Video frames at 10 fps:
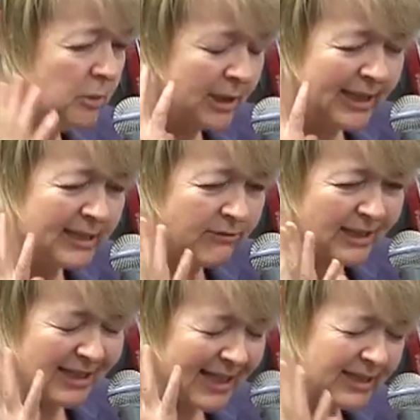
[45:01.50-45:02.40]
the book, and he's
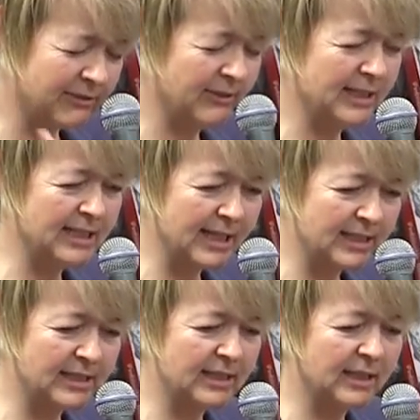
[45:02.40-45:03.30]
he has a
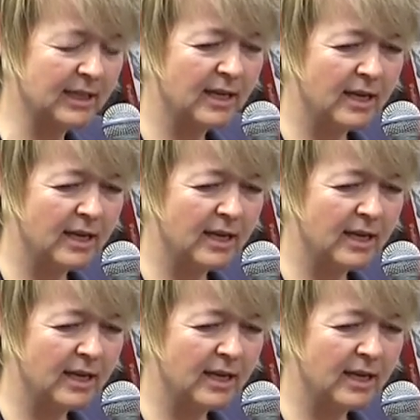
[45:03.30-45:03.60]
fantastic